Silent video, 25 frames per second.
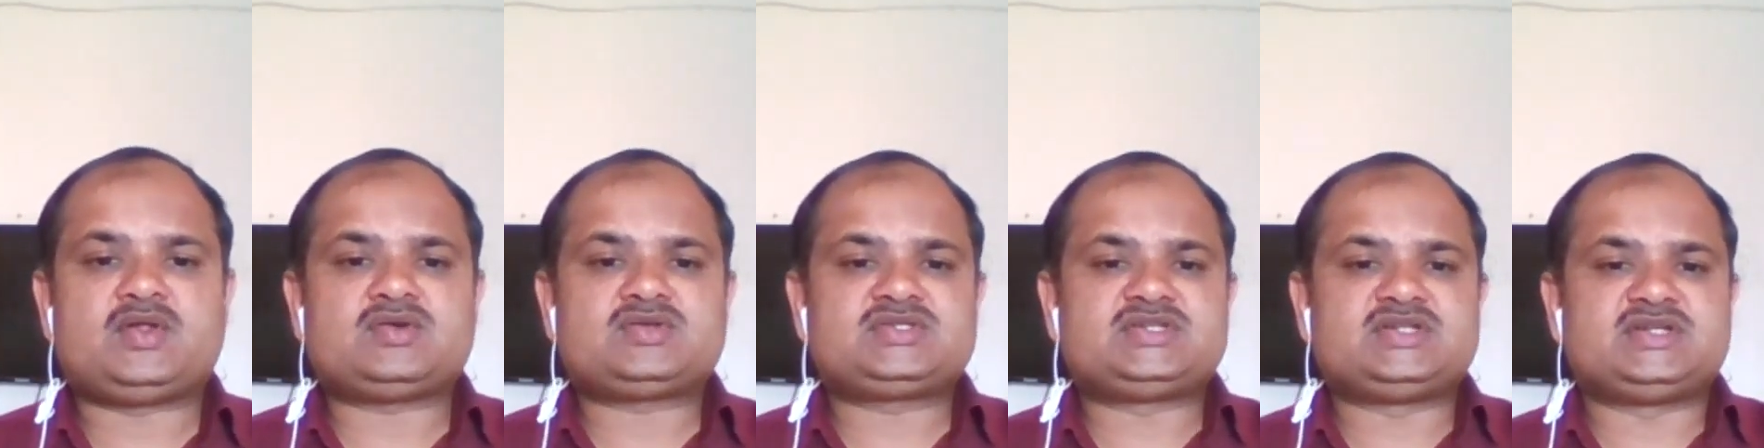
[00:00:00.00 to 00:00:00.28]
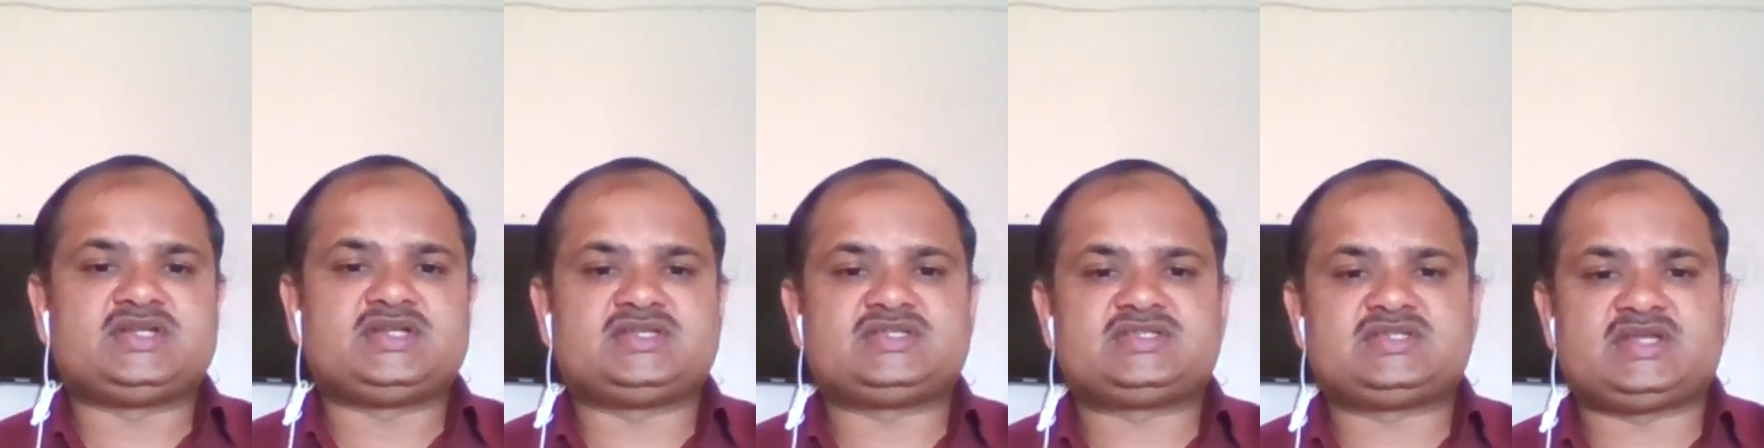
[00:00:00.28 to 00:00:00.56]

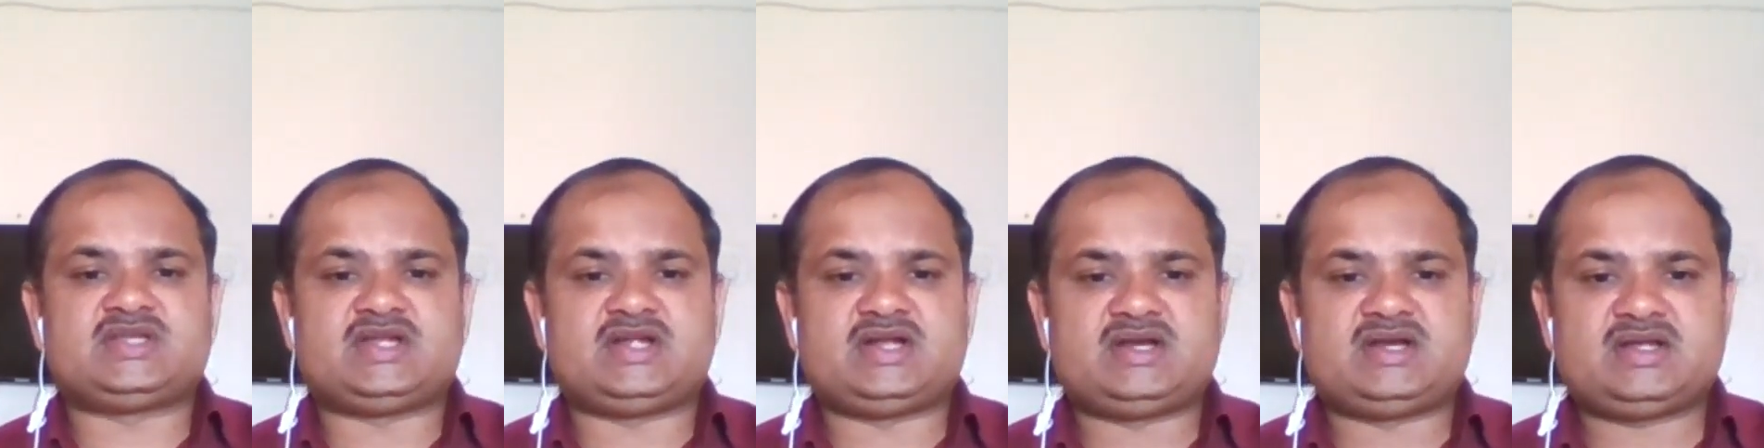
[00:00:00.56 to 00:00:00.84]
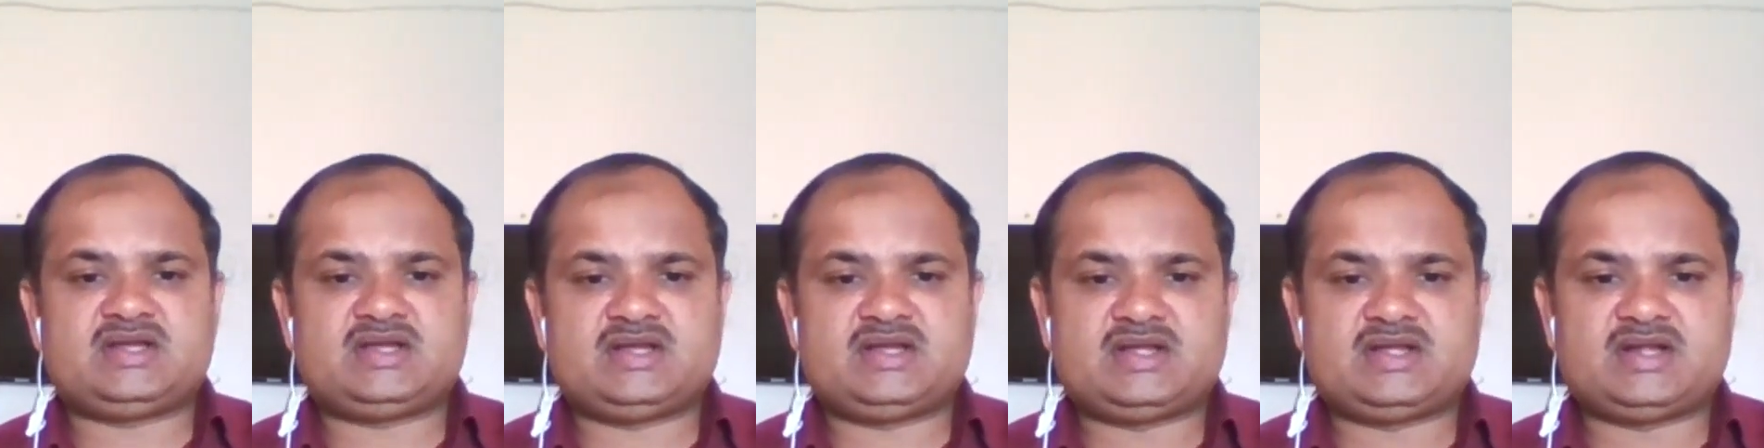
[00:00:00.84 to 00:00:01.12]
peroxidase
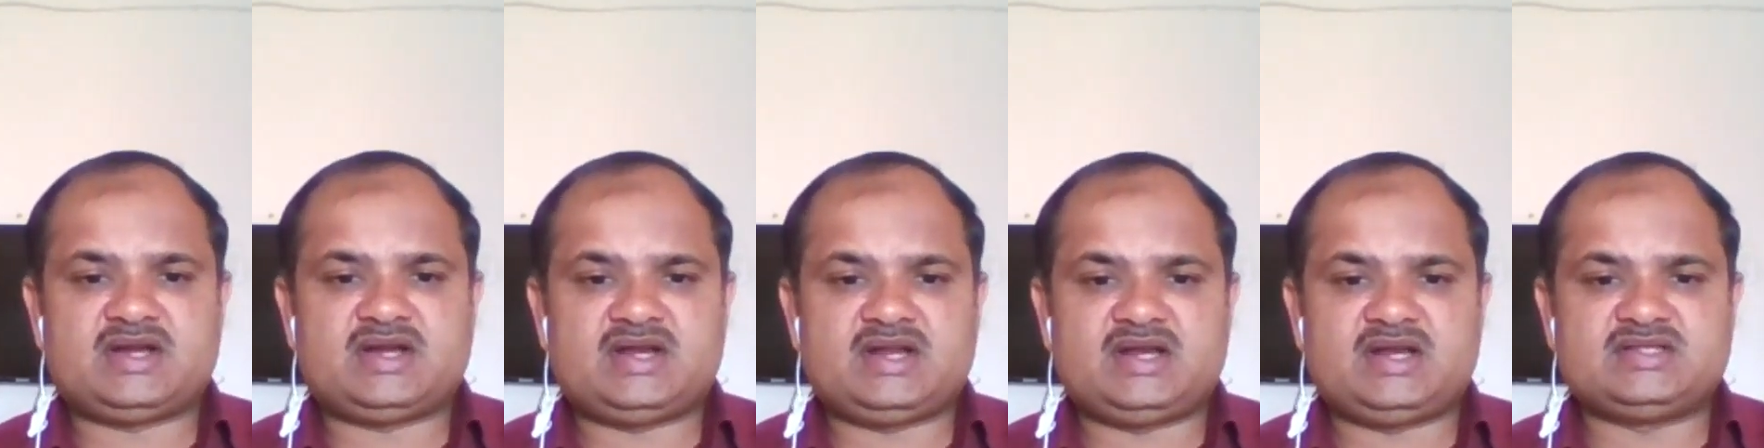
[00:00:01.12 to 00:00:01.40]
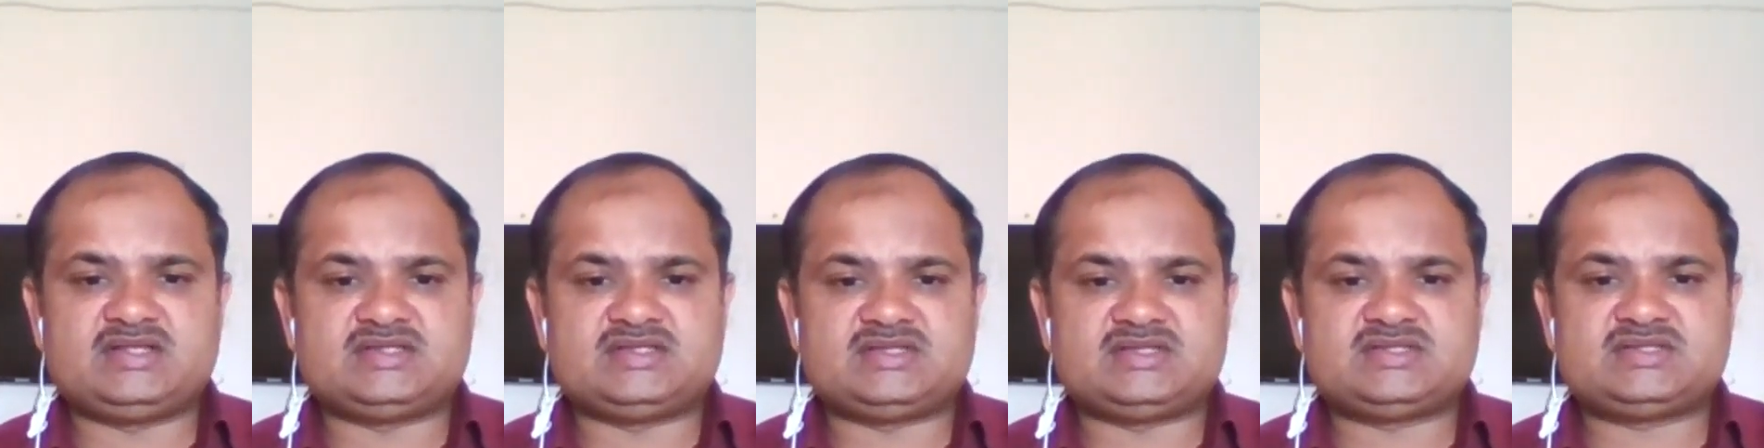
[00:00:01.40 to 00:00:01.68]
and
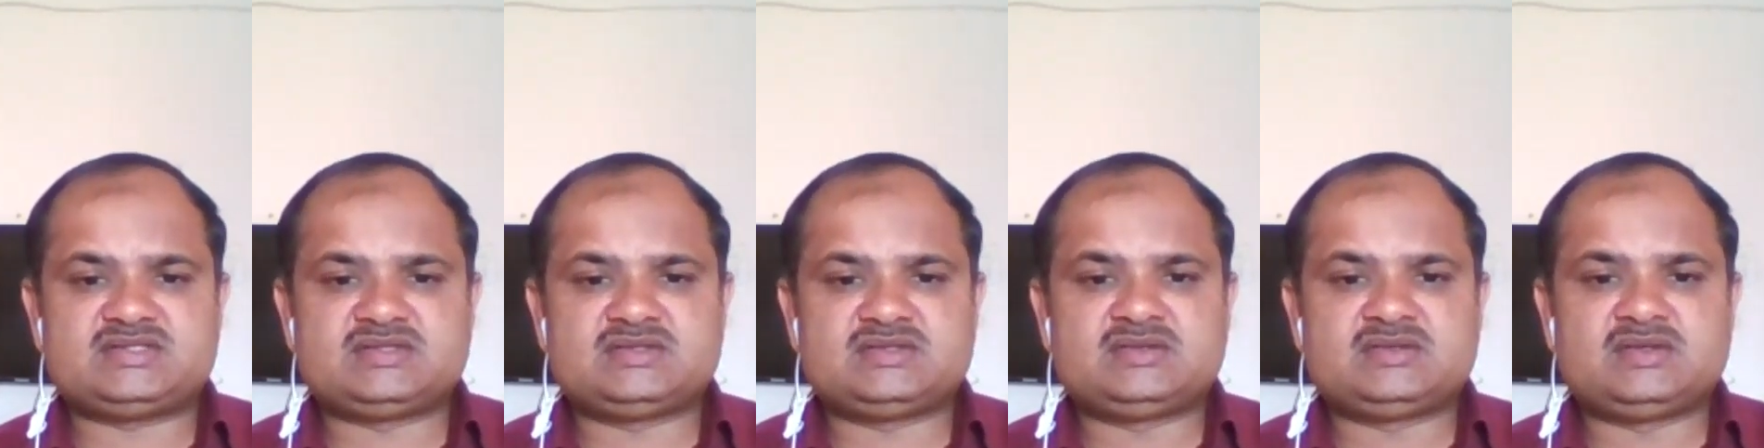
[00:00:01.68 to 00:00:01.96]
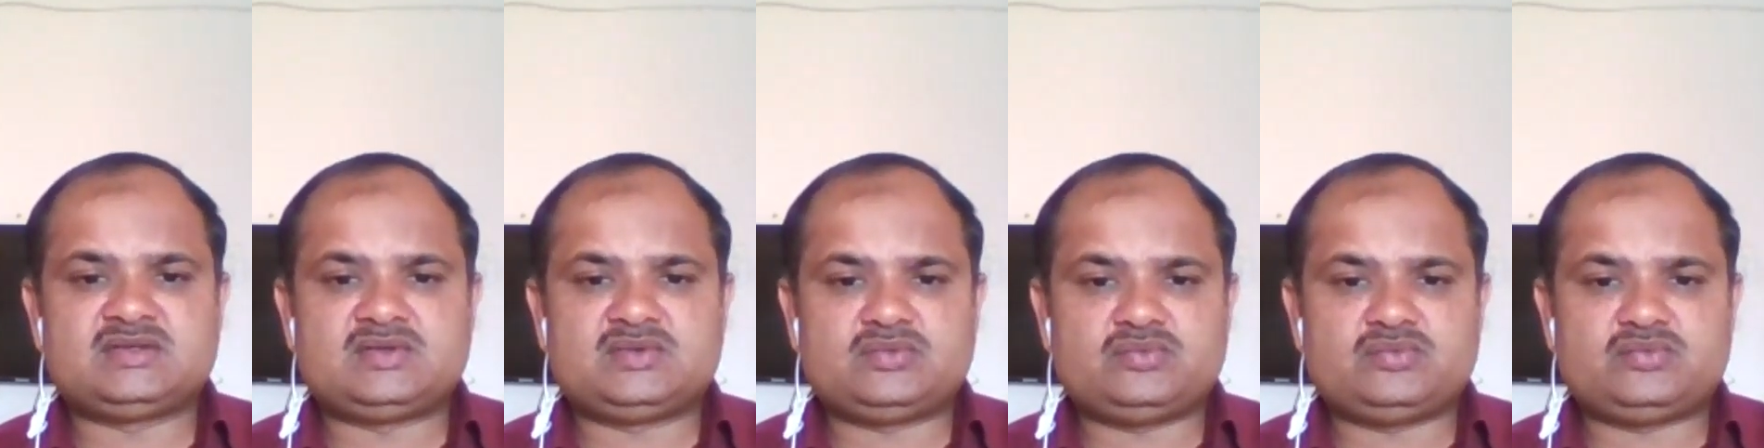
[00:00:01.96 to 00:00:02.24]

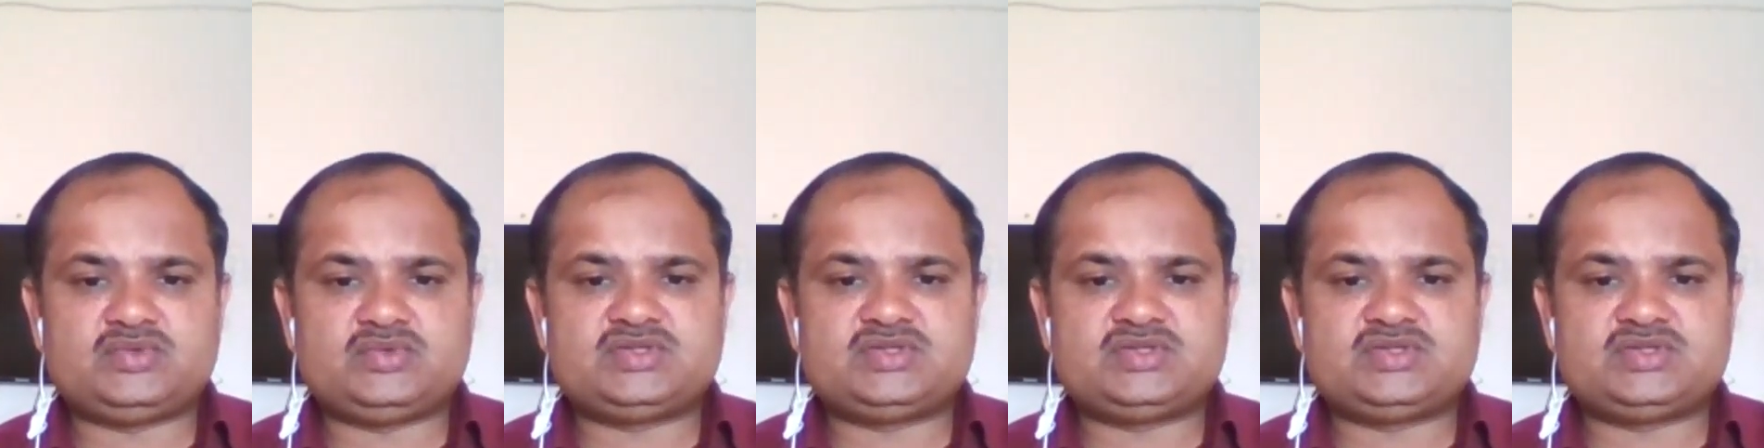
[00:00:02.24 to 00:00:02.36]
catalase,